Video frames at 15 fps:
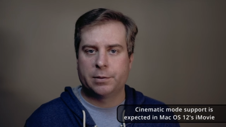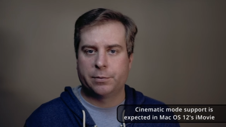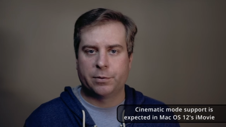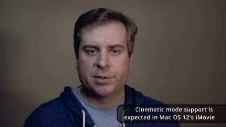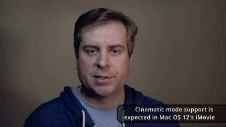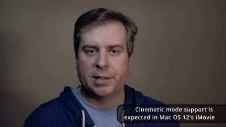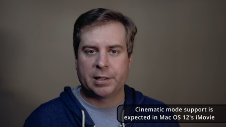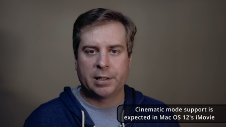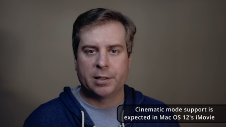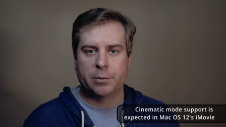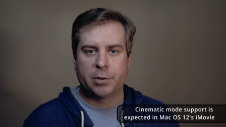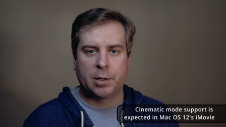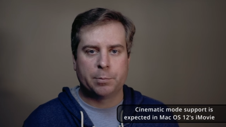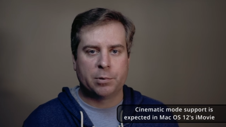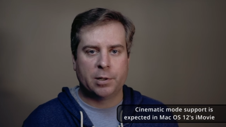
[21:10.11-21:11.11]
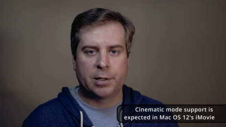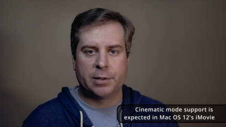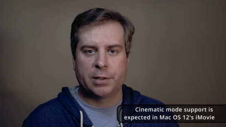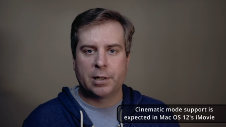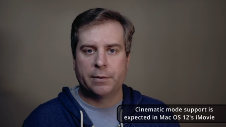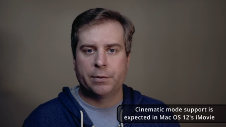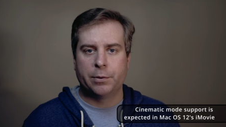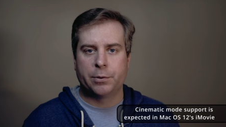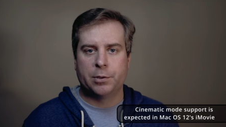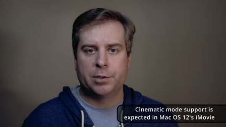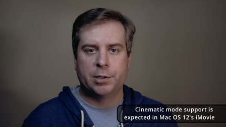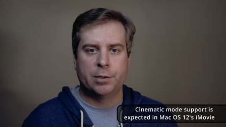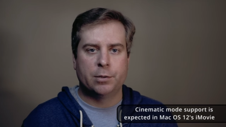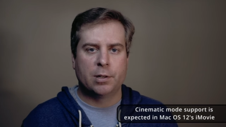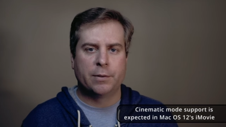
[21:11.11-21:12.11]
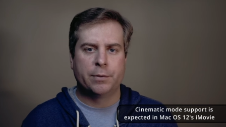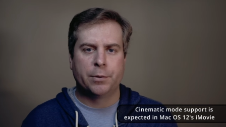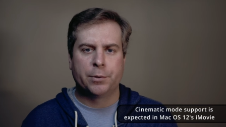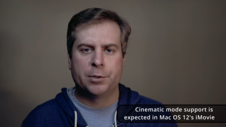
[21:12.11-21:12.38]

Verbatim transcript: for syncing when I plug in the iPhone 13 or iPhone